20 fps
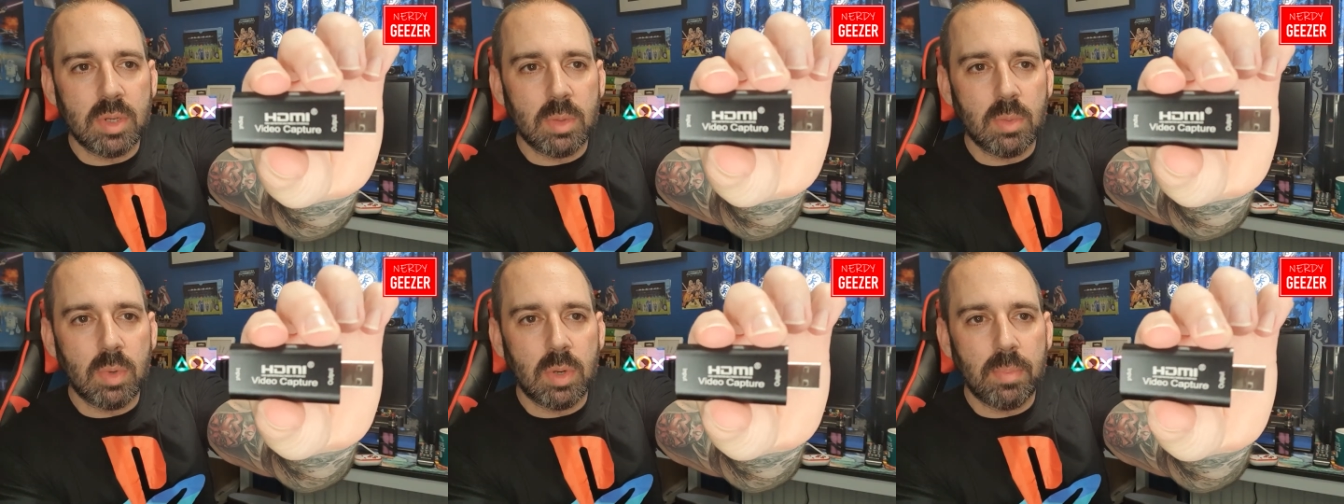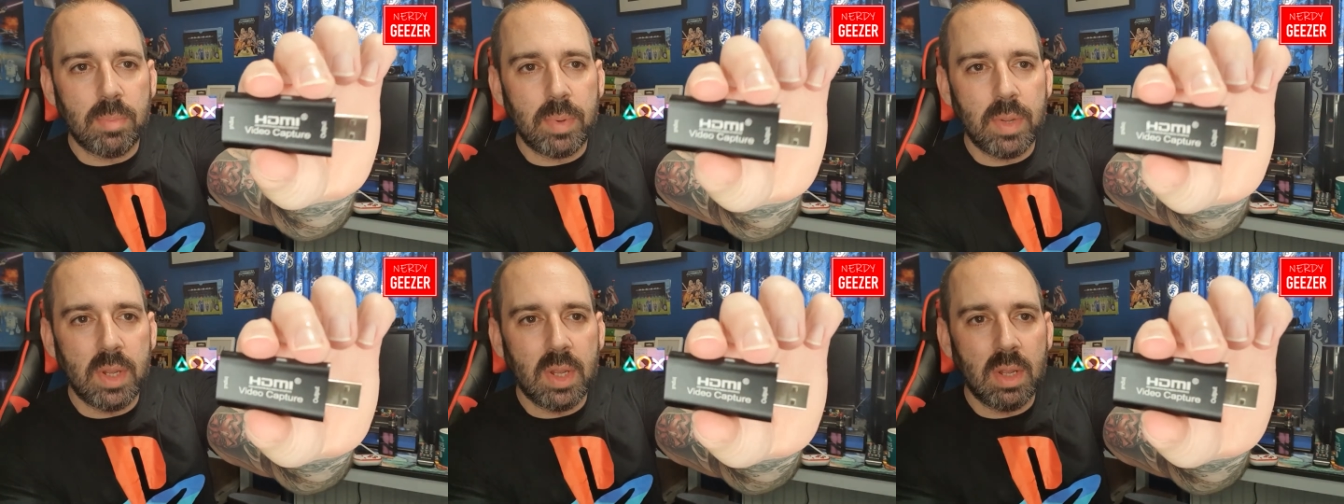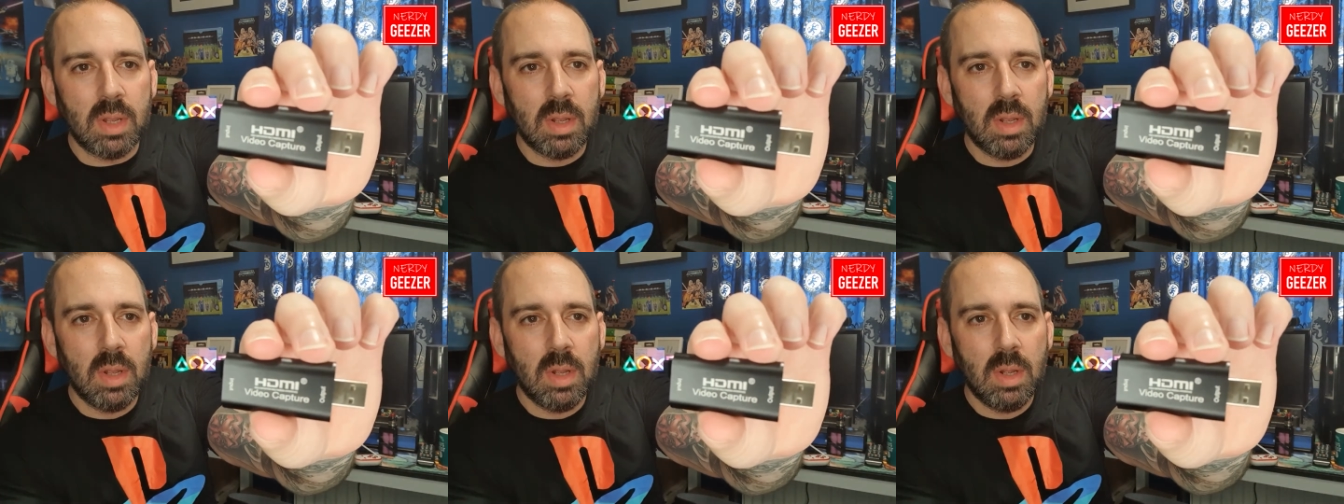It would appear
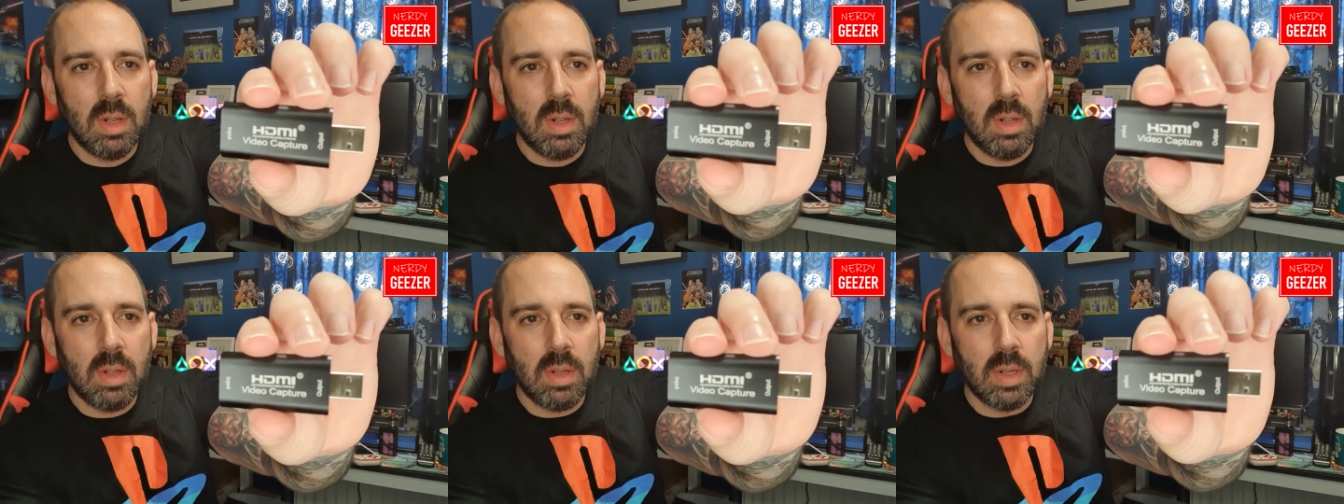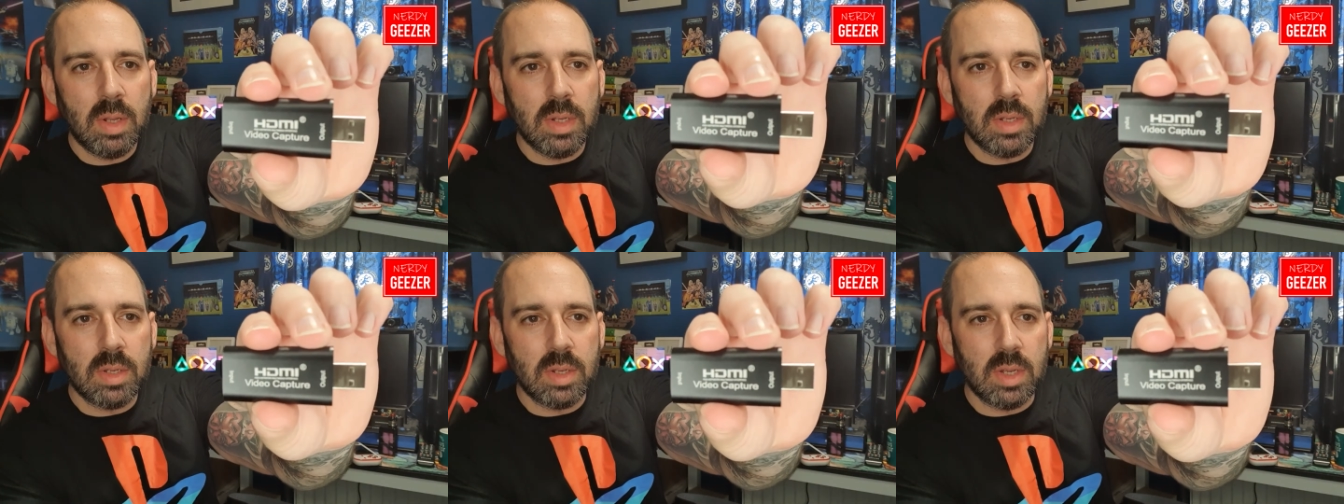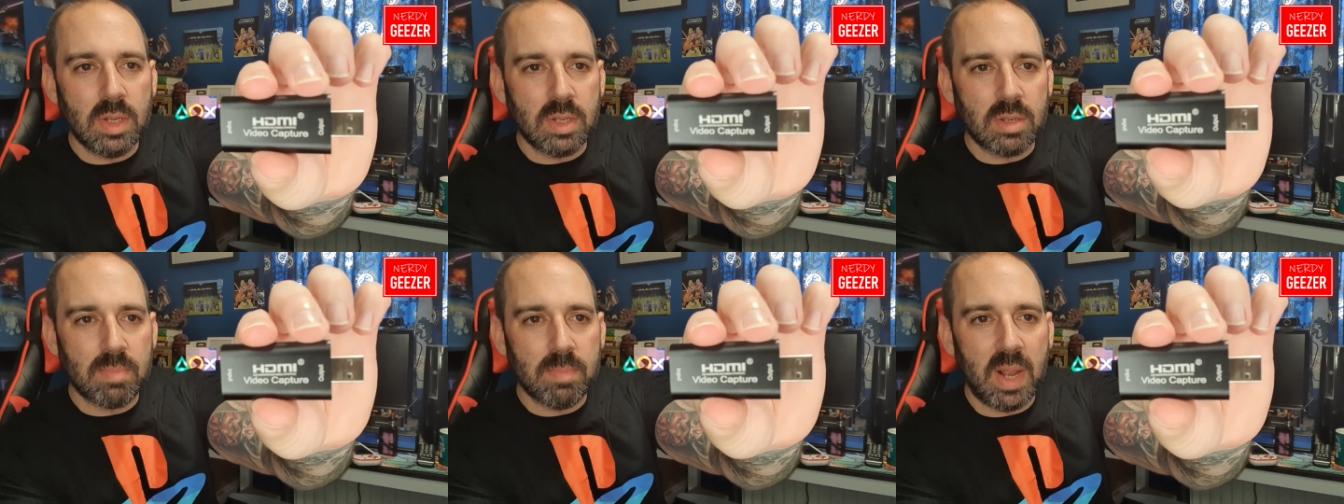
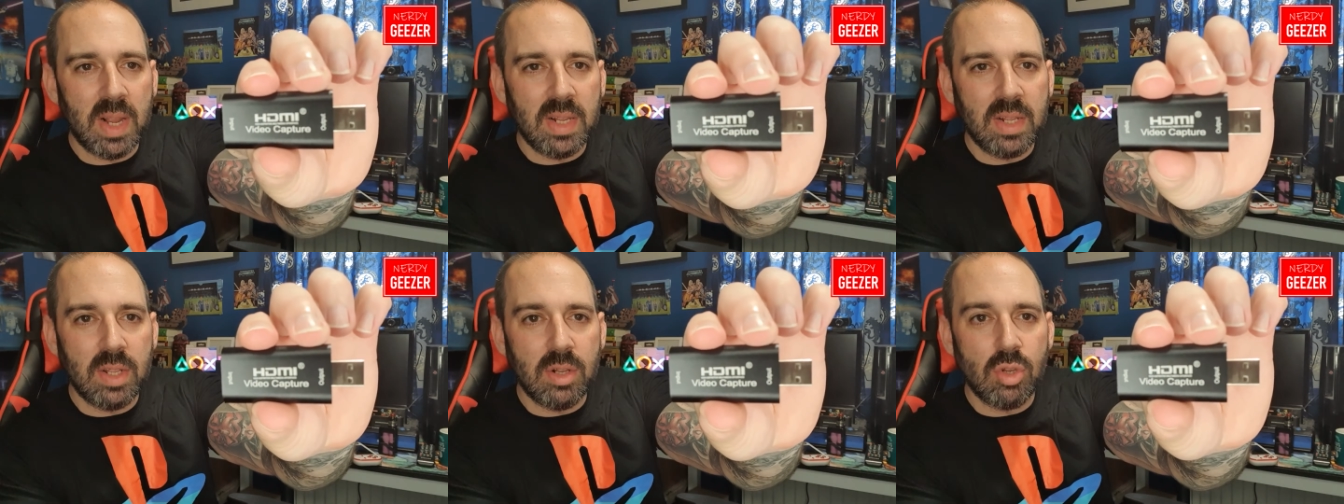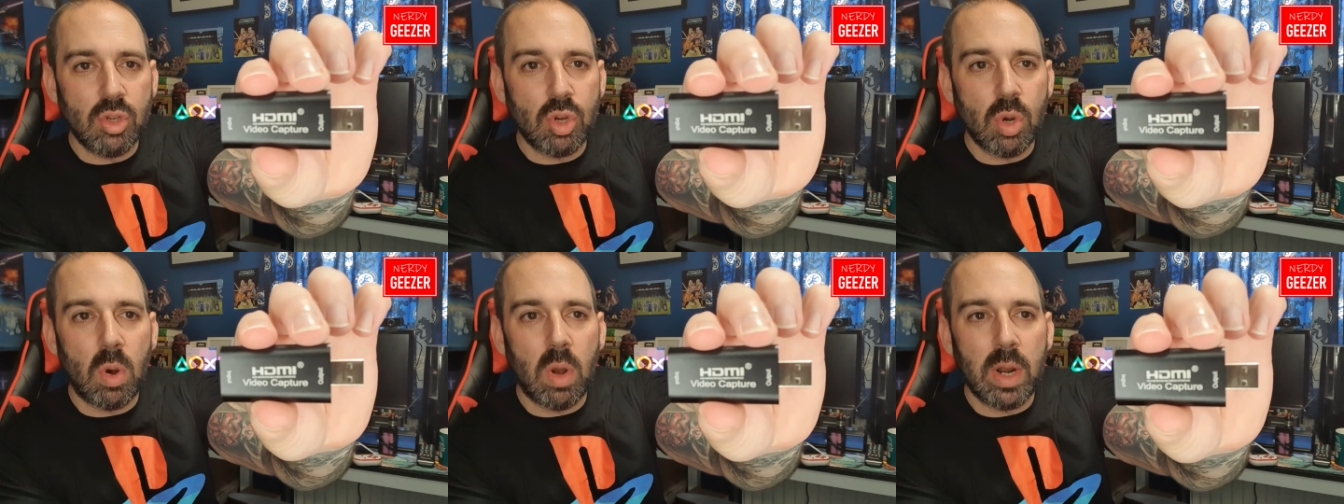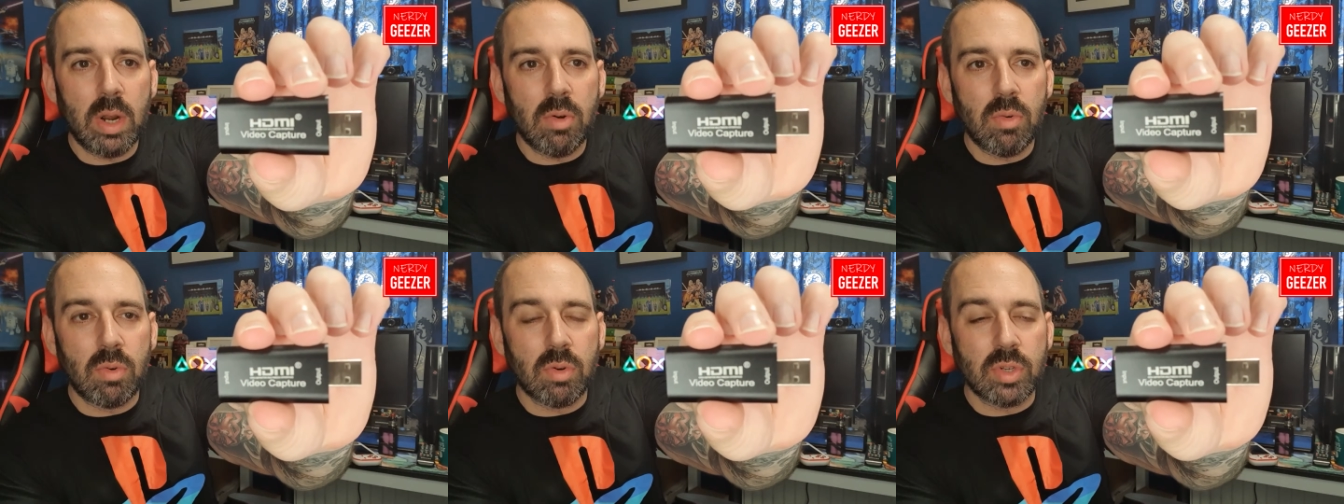it's made in
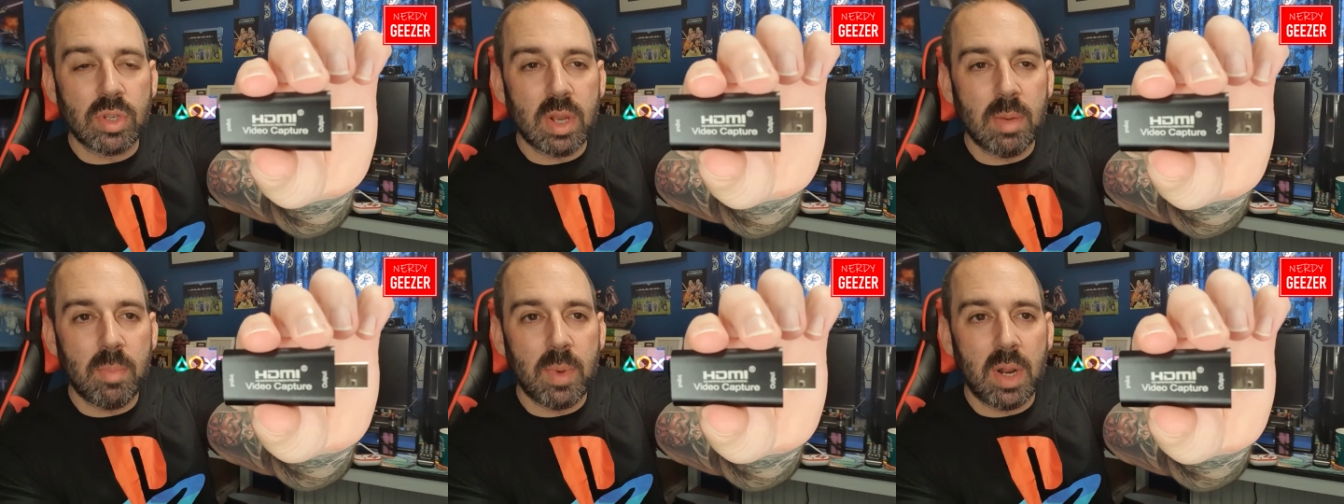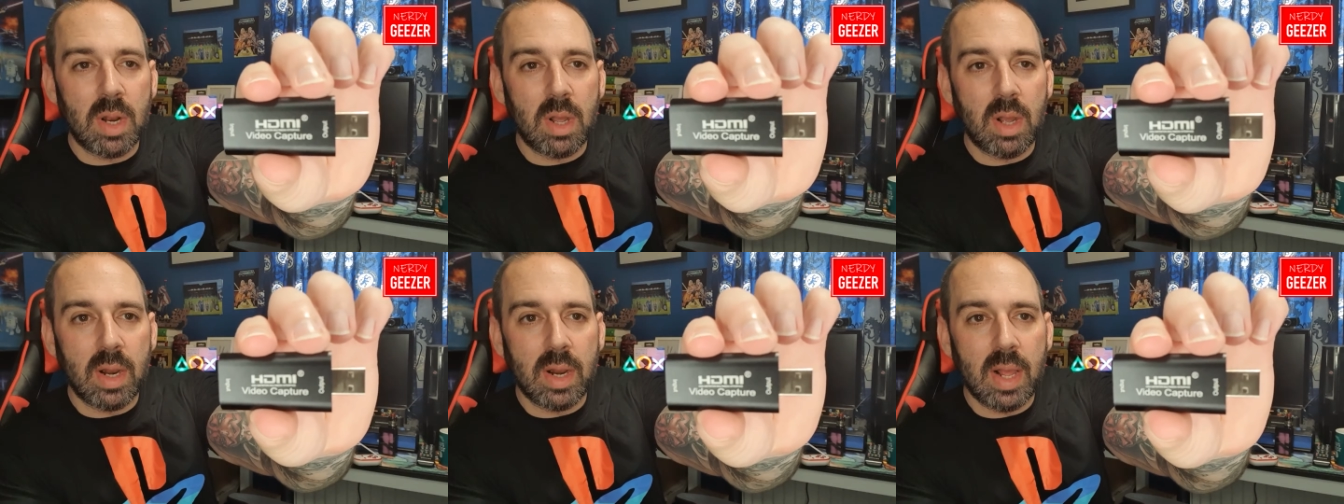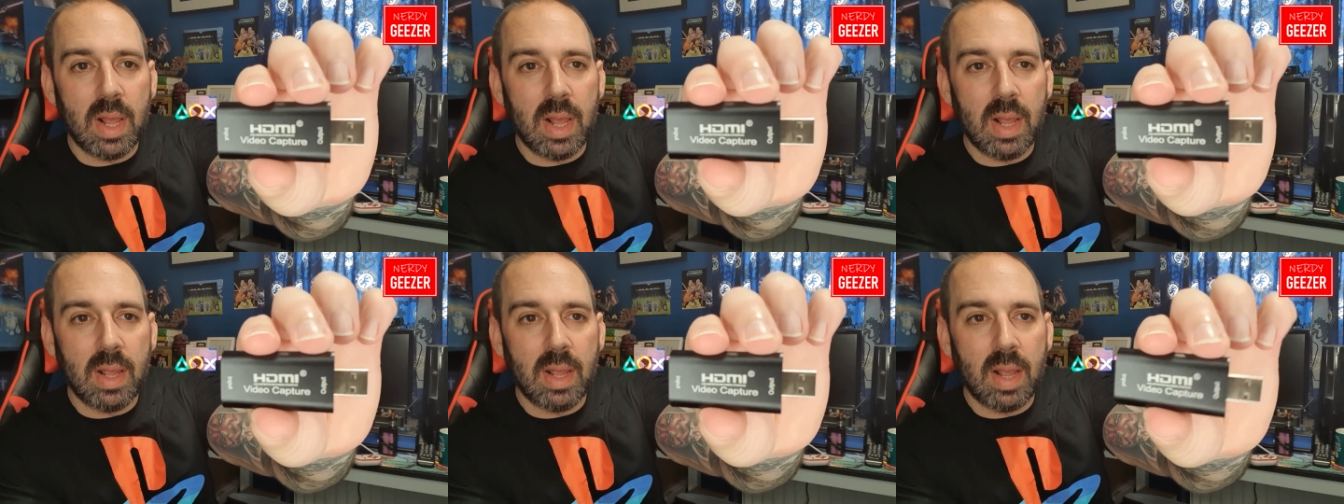China or somewhere like that.